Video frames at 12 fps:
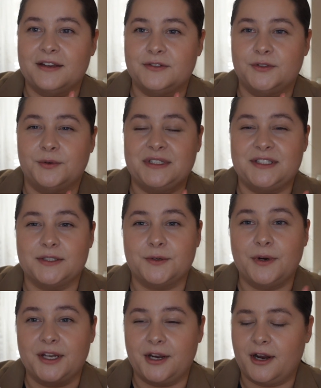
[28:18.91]
so it's
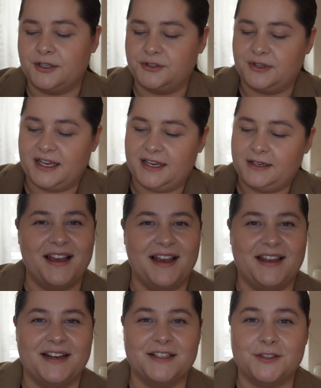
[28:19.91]
quite hard to get,
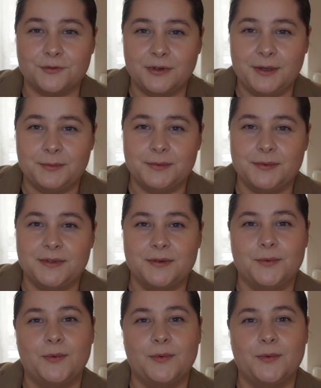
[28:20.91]
and I screamed